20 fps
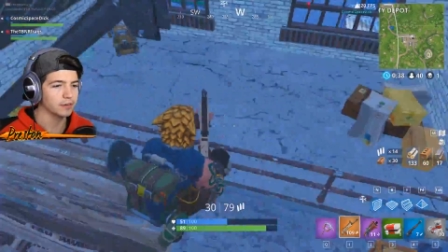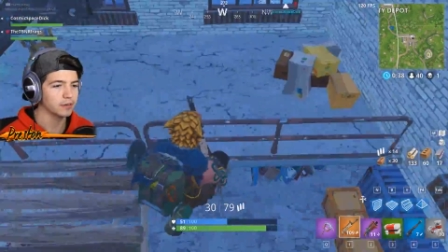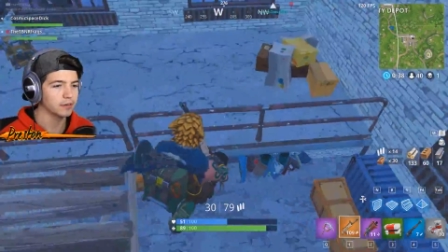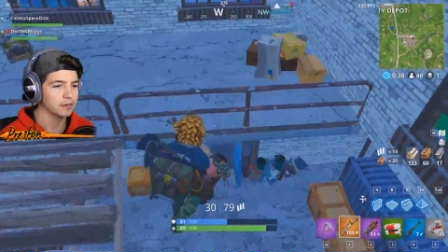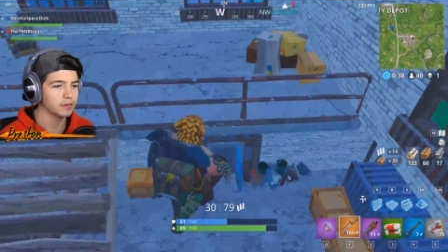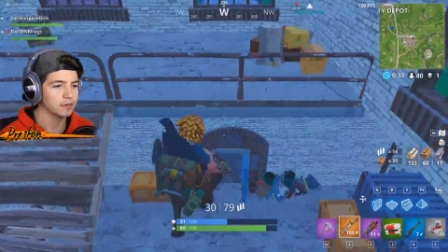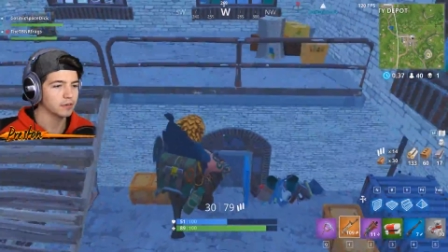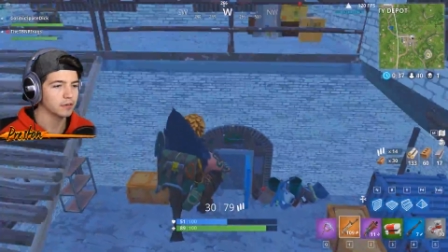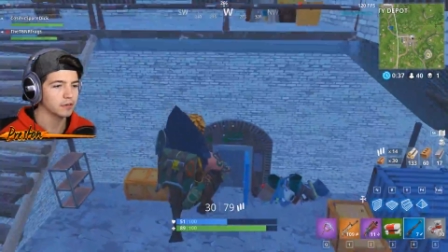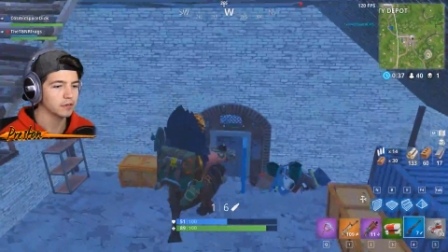dude.
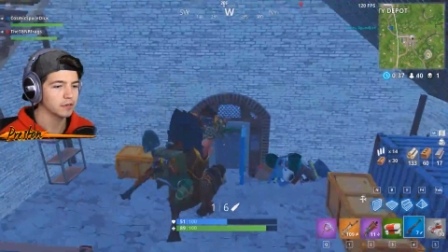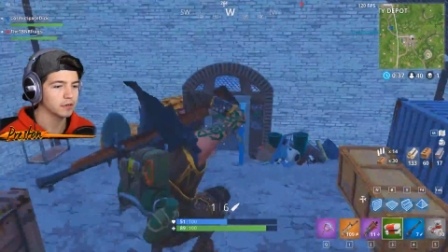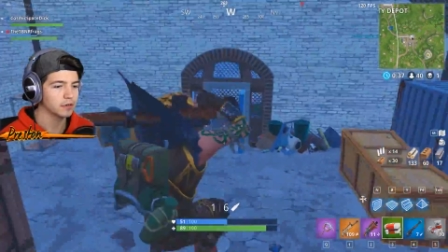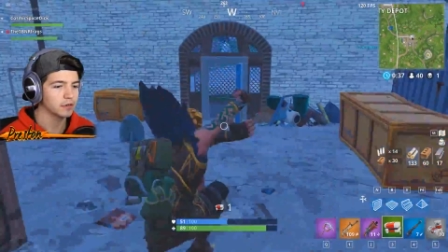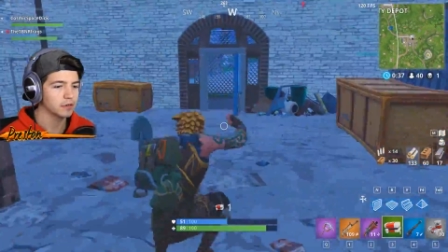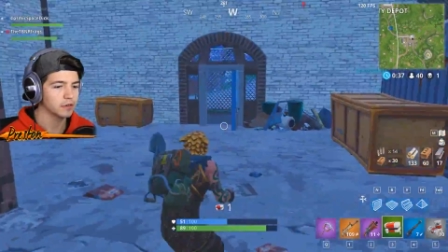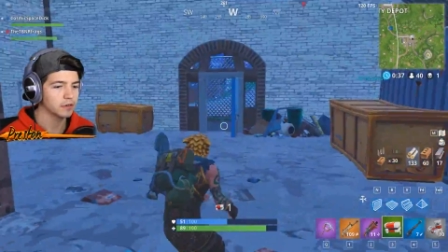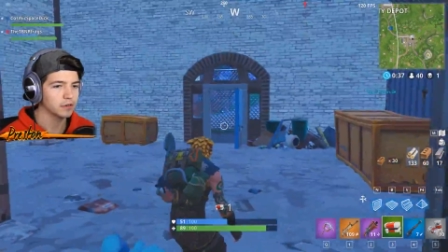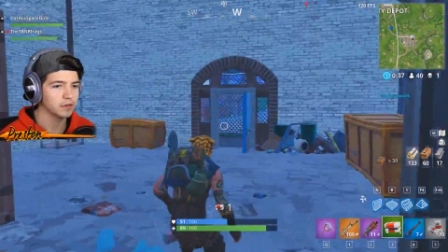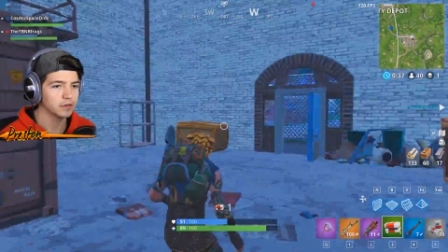
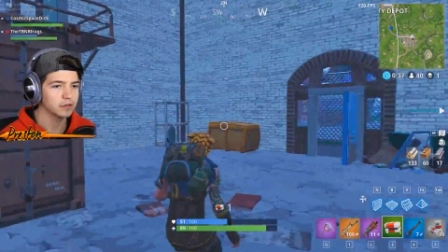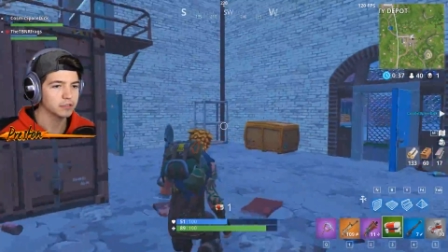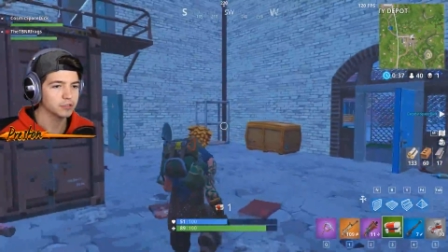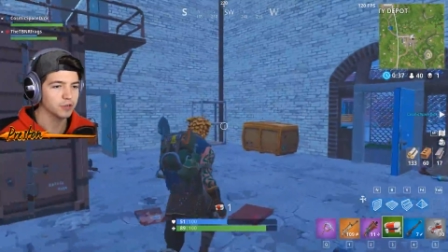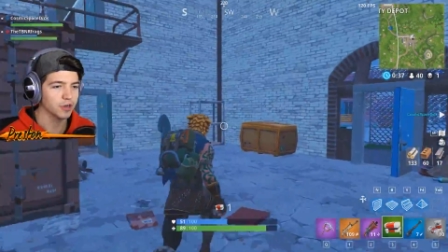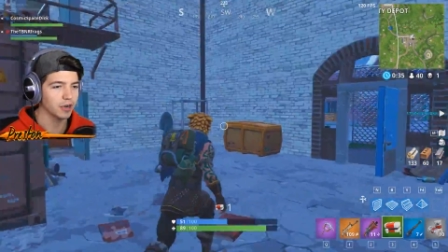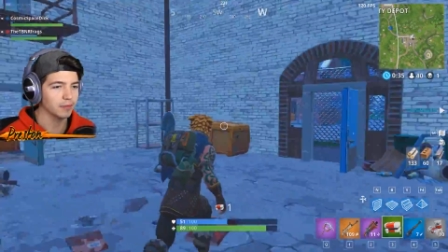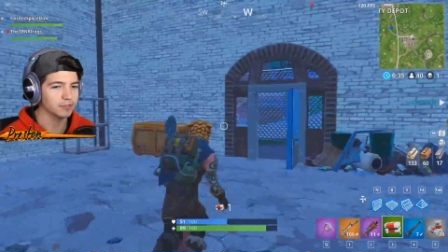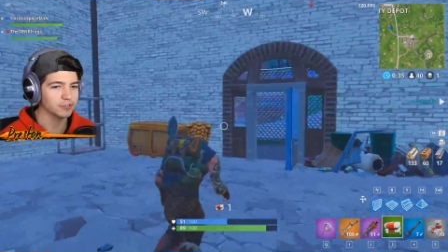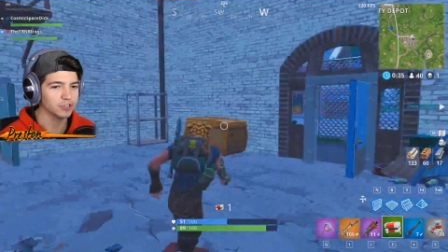
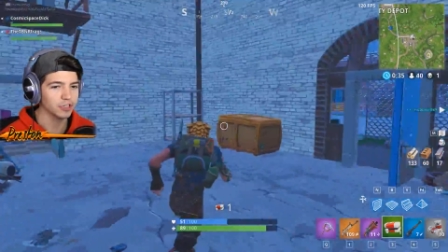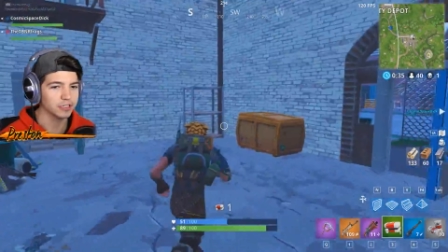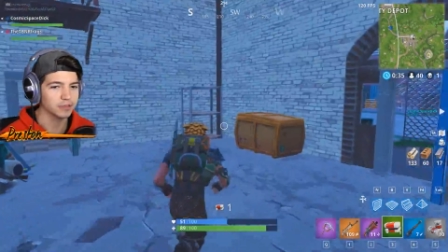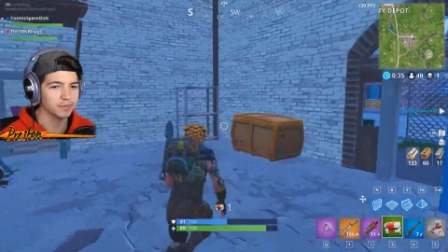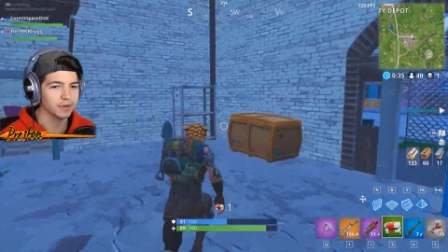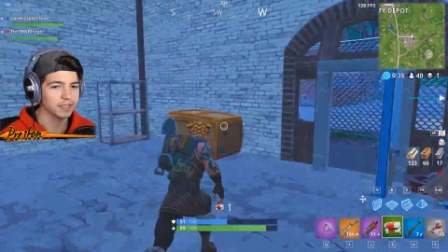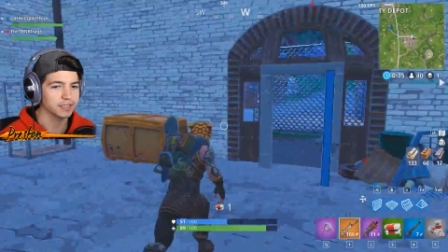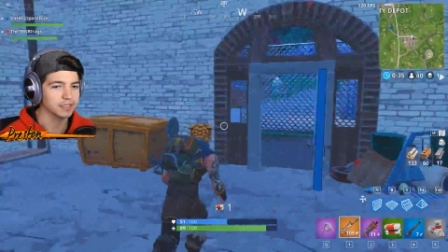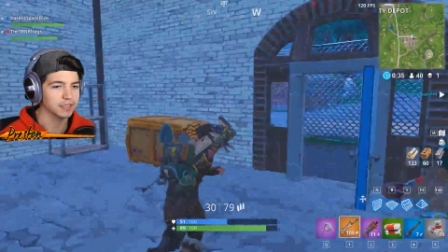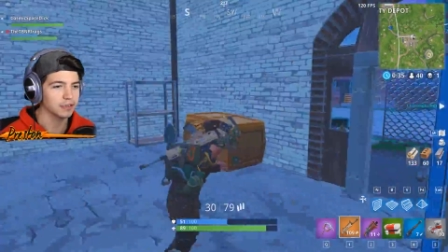Just grabbed a
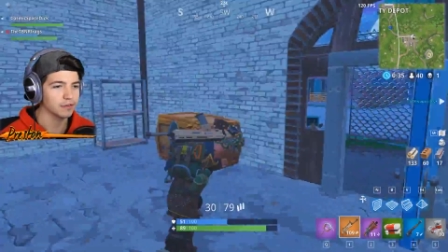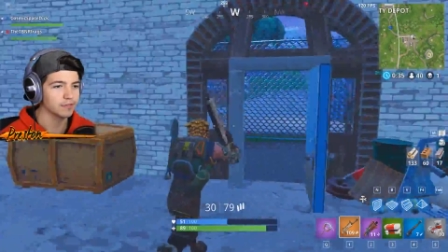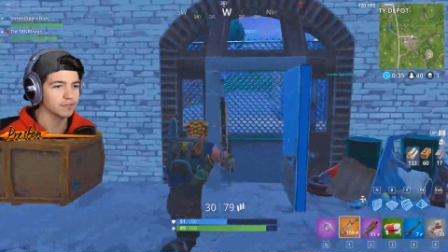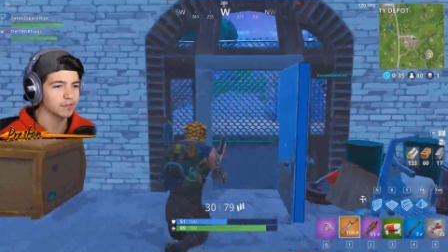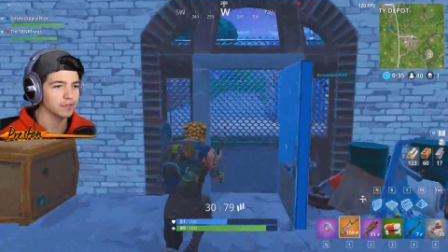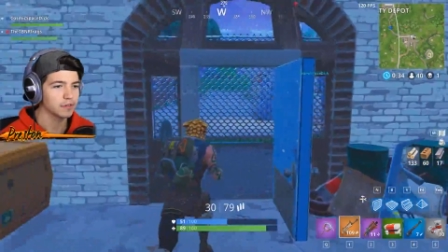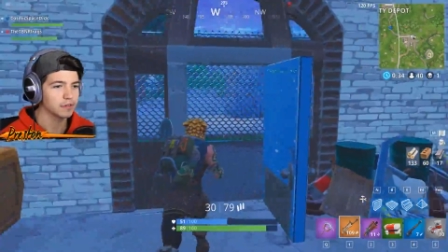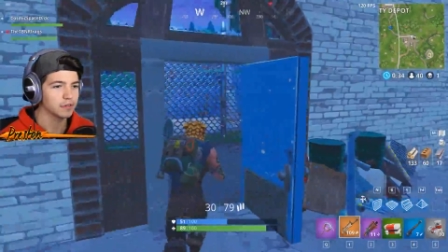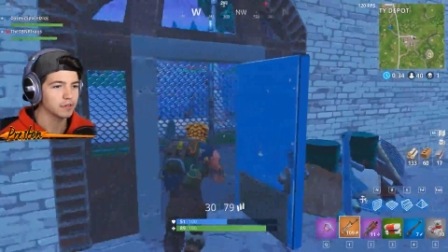chest myself.